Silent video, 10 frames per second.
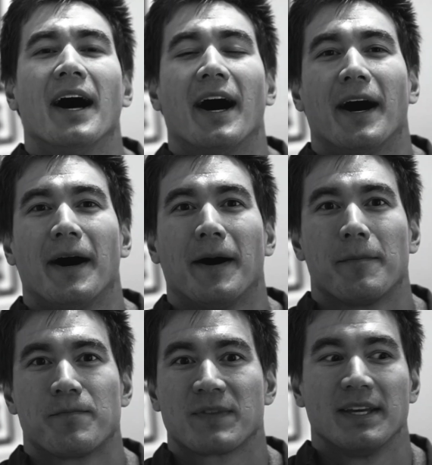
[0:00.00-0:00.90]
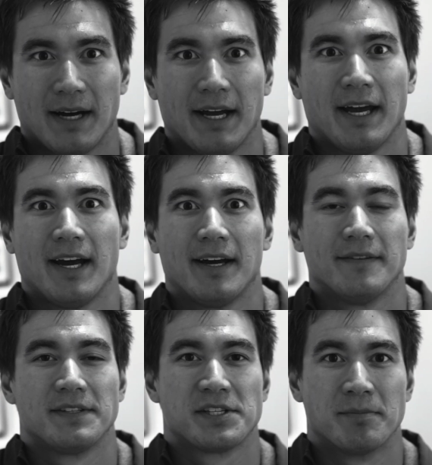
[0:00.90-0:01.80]
I
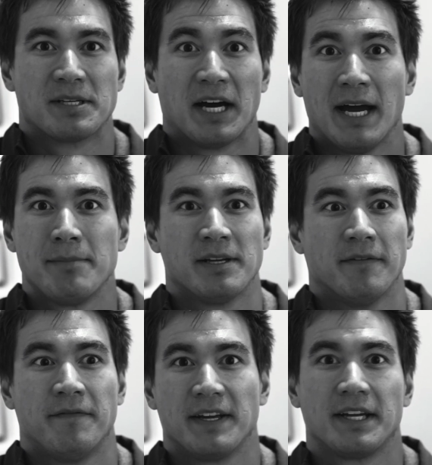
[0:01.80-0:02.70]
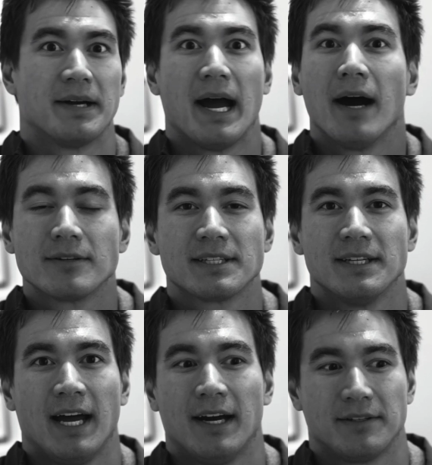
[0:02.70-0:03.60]
have some time to figure out
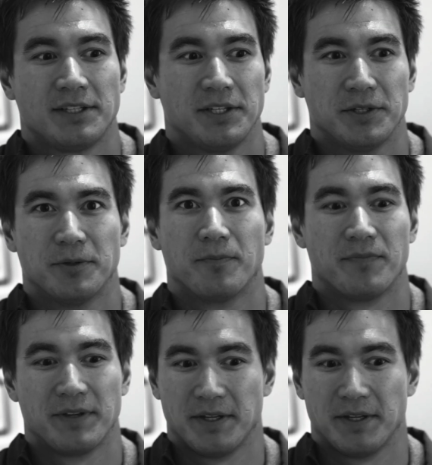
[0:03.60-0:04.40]
how to,